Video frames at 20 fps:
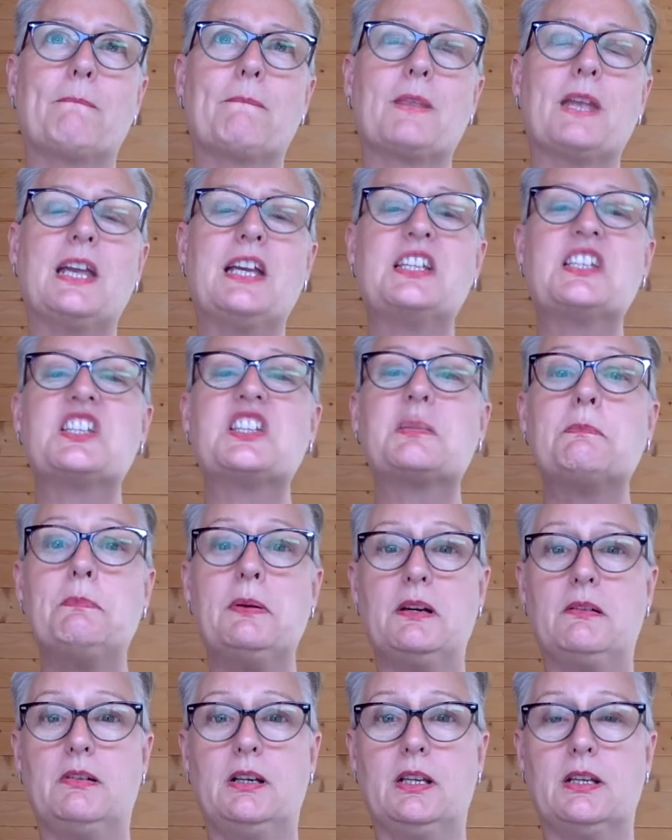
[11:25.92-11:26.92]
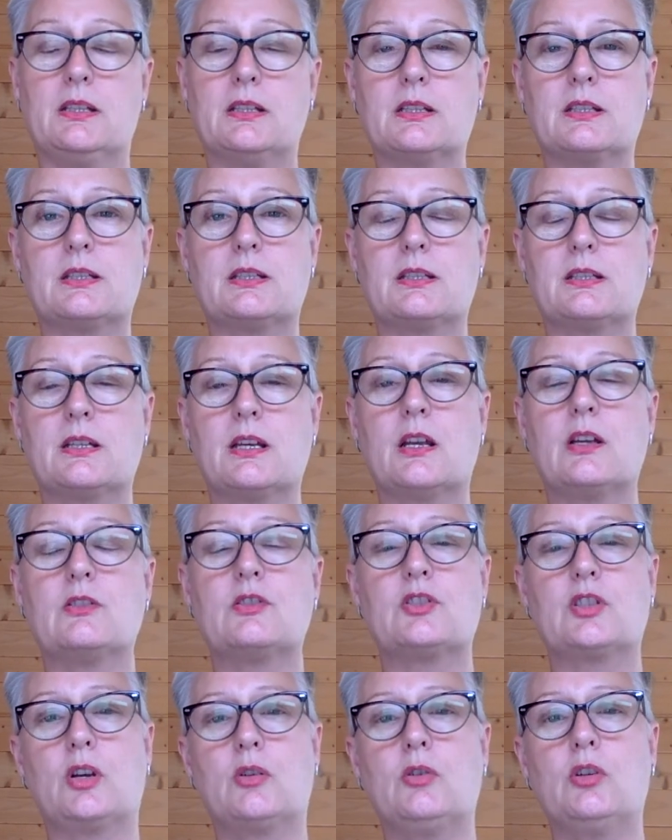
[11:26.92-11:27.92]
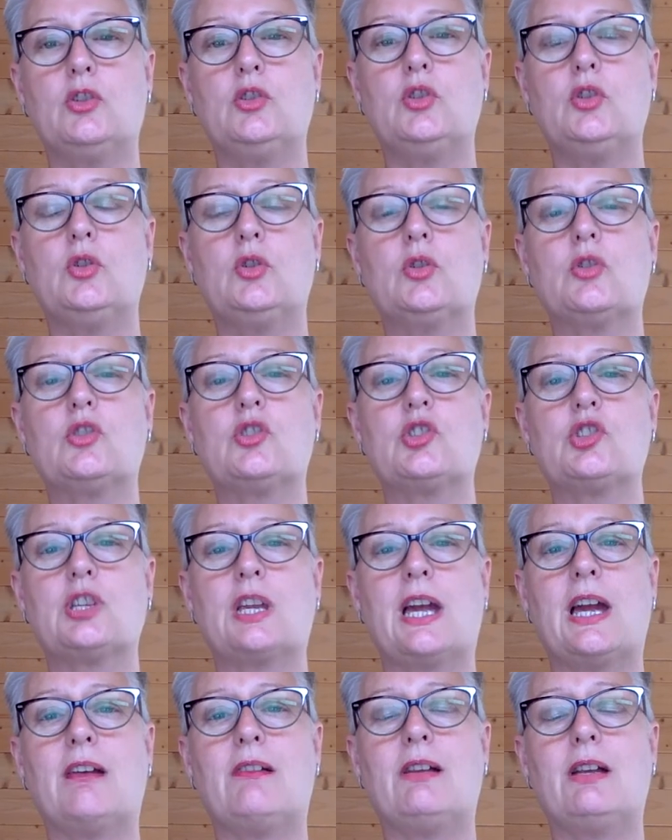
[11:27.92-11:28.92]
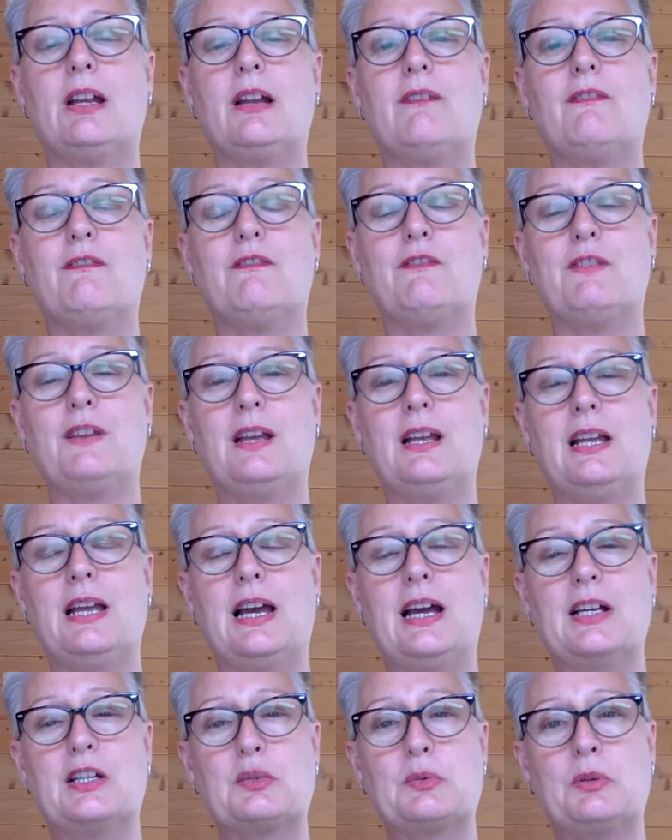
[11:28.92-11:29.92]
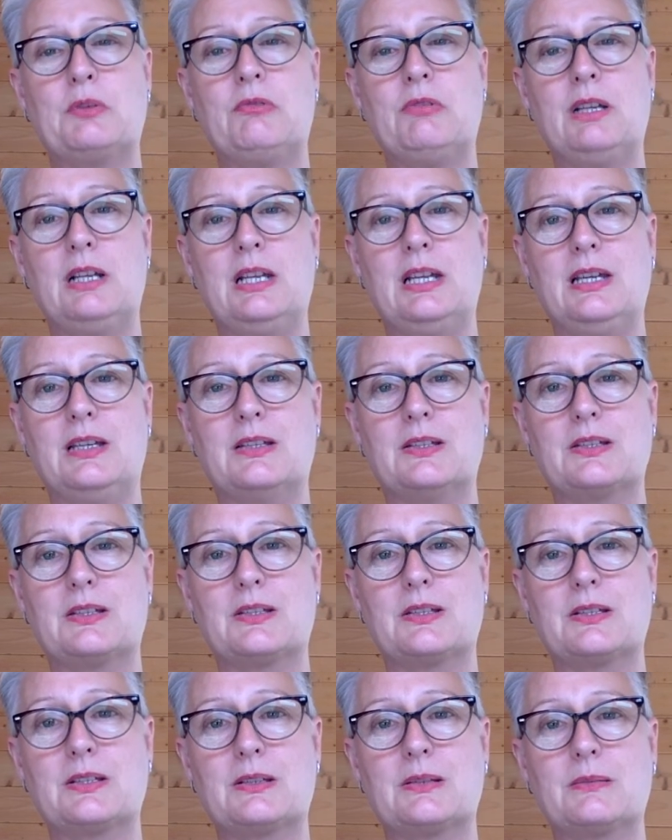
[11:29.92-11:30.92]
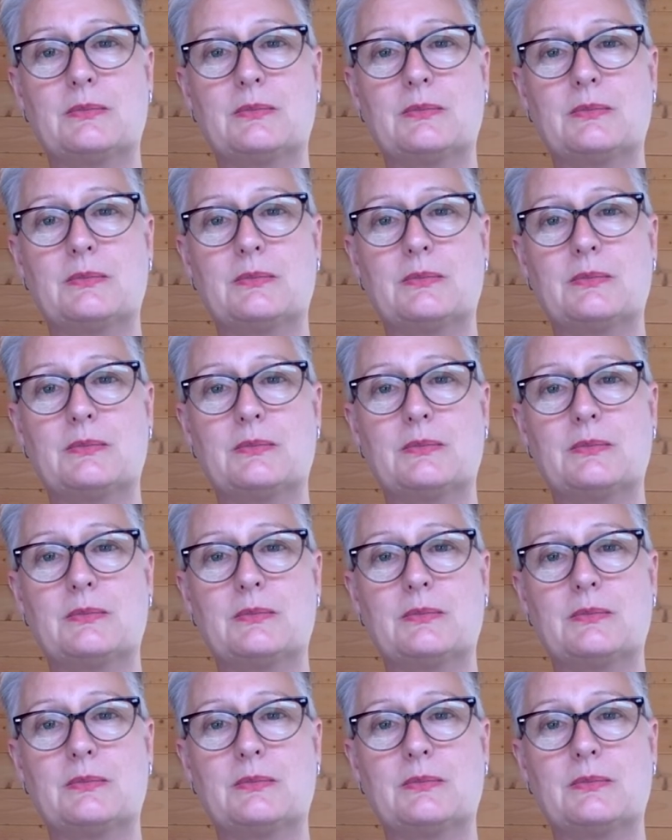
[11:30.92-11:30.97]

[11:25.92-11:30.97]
experience so that you can share it and feel it as we release.